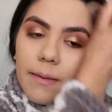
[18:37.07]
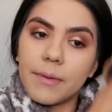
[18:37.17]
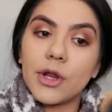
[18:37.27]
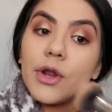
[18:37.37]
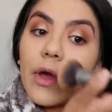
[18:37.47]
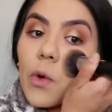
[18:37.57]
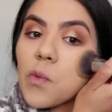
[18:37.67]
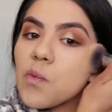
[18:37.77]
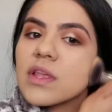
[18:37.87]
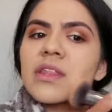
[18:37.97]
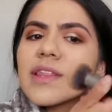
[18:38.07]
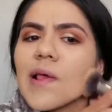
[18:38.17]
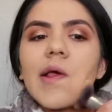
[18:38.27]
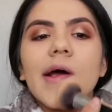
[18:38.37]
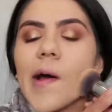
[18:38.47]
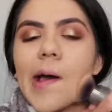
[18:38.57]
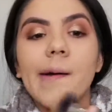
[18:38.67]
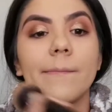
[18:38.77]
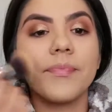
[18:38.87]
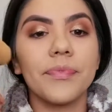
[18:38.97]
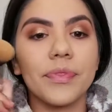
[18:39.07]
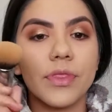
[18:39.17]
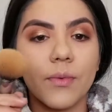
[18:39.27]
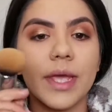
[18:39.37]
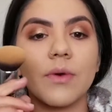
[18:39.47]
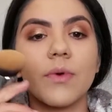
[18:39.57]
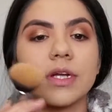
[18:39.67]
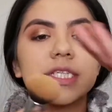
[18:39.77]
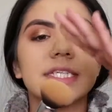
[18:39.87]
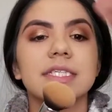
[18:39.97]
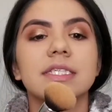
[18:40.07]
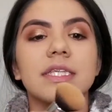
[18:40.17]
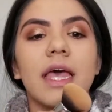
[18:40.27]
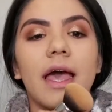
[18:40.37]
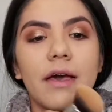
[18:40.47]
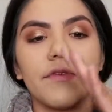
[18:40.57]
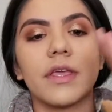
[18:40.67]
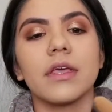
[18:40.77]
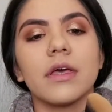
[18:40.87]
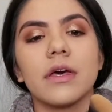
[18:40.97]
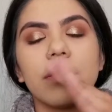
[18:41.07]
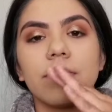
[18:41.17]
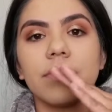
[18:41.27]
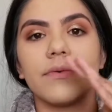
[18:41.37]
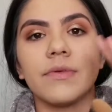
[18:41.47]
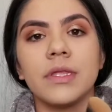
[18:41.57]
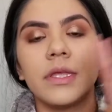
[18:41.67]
But no, with the way it works is having a